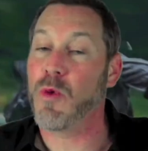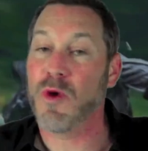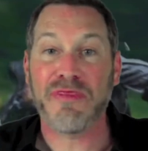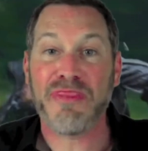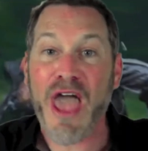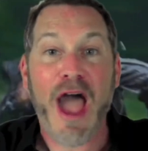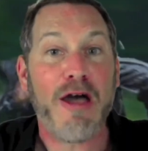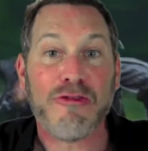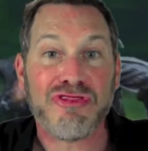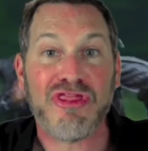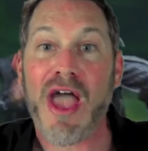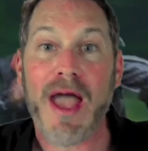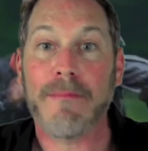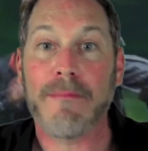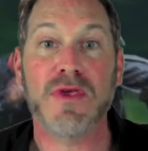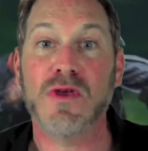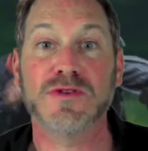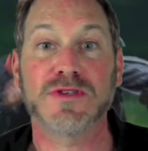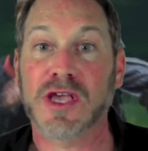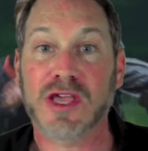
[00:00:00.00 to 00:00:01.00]
Without
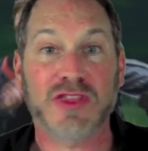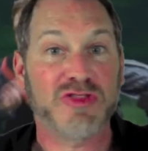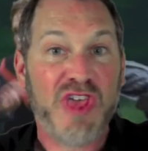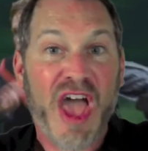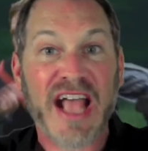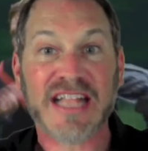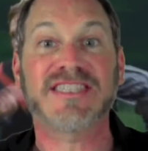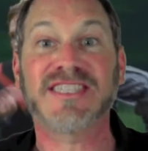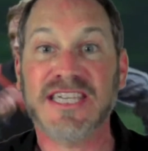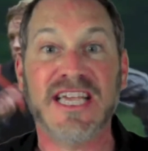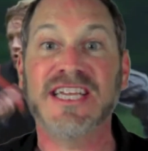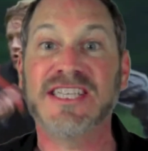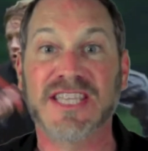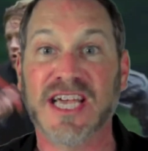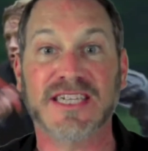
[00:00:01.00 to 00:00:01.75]
that music, that scene